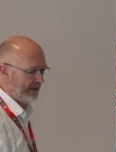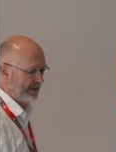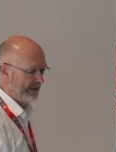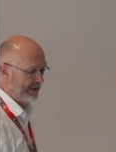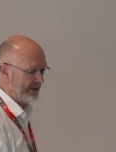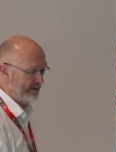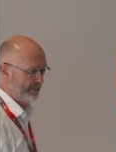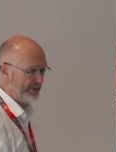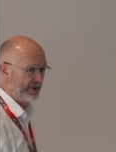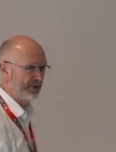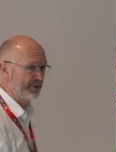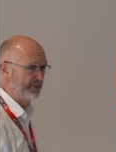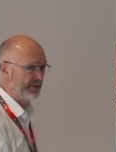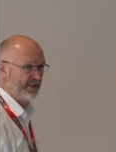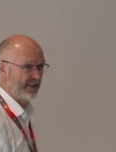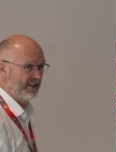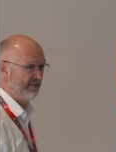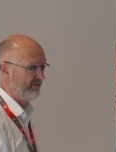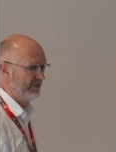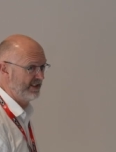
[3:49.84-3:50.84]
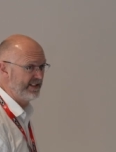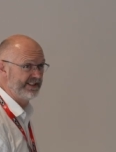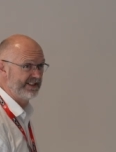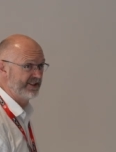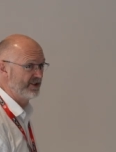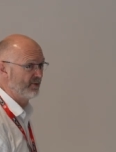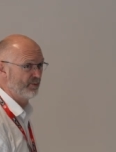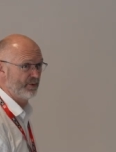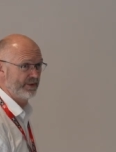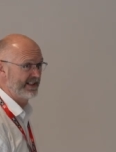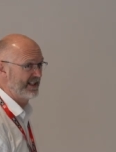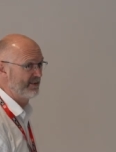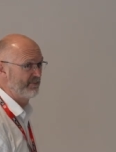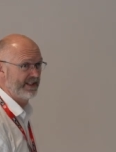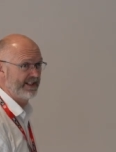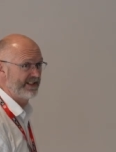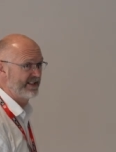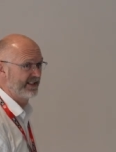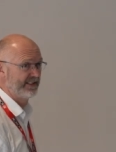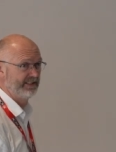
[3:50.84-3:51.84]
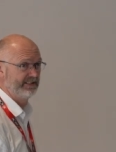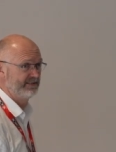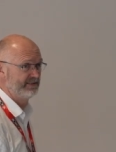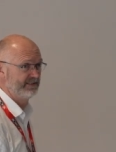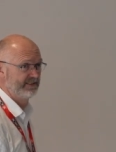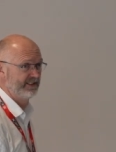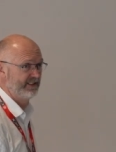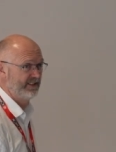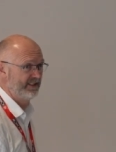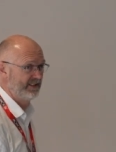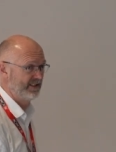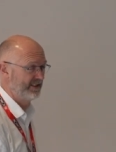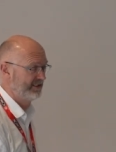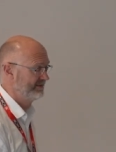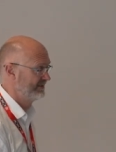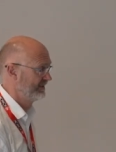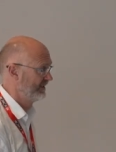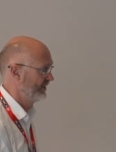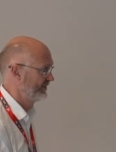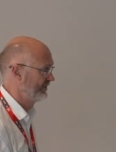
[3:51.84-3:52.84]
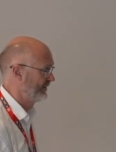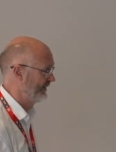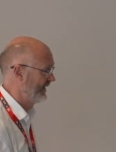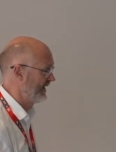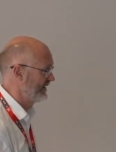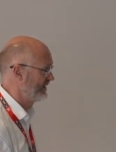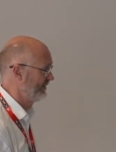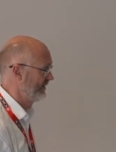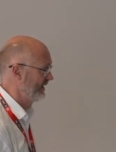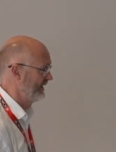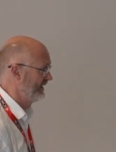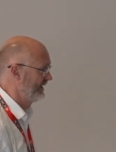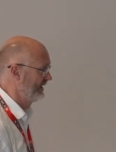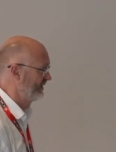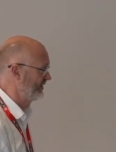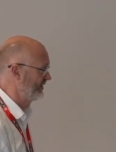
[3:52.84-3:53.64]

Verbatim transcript: and I'll be honest with you, I really did not want that meeting. You know, I was effectively a